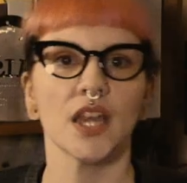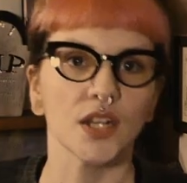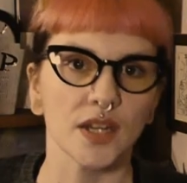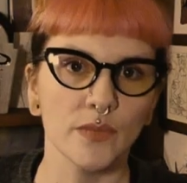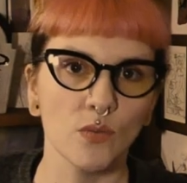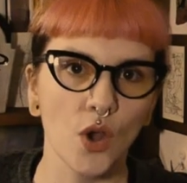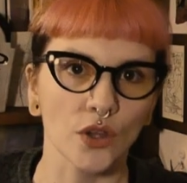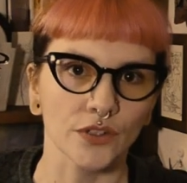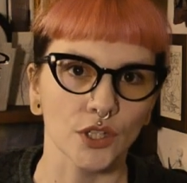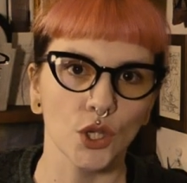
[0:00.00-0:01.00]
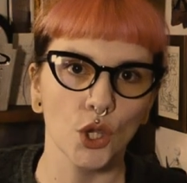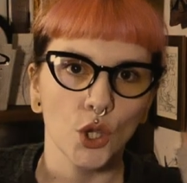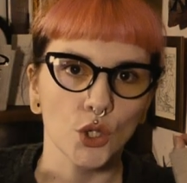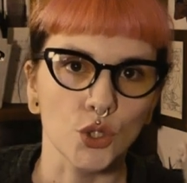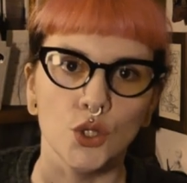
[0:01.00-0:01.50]
Number one,
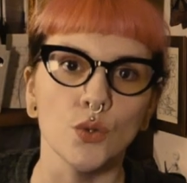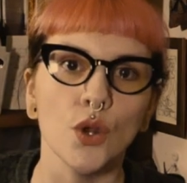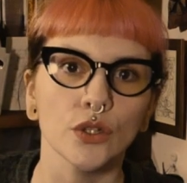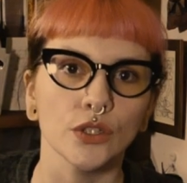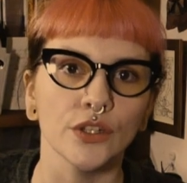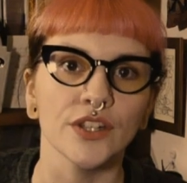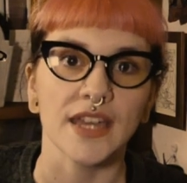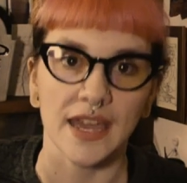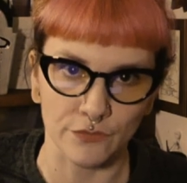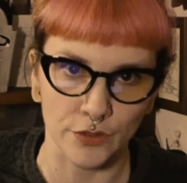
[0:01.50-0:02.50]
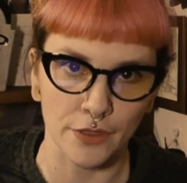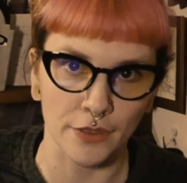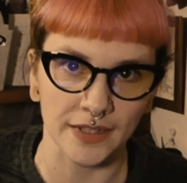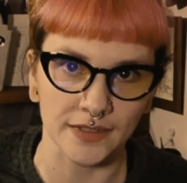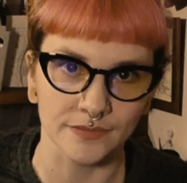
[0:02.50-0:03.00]
do not look at
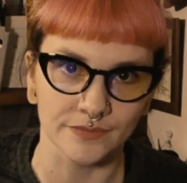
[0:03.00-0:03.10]
everything.